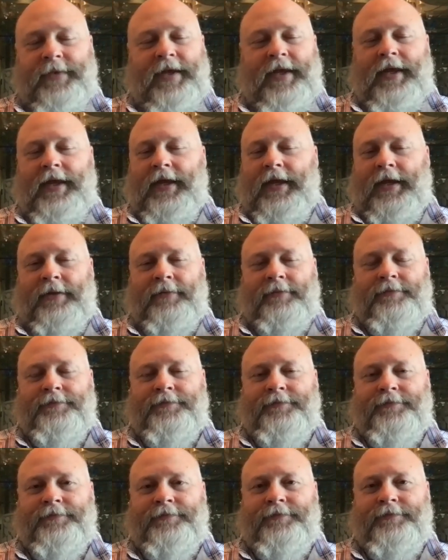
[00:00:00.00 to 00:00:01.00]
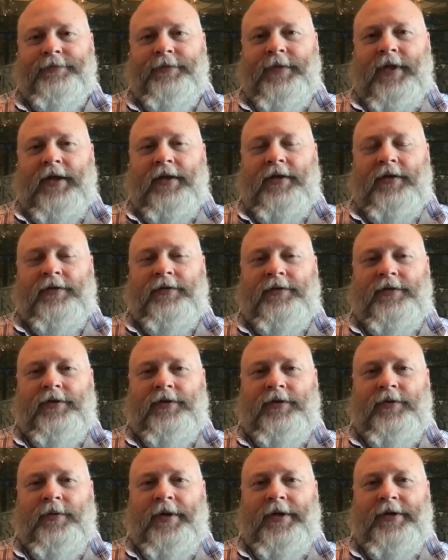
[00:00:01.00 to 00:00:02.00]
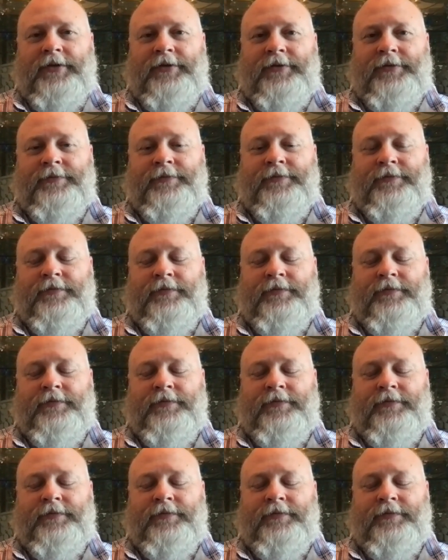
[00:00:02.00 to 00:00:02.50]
Yeah, not a good situation.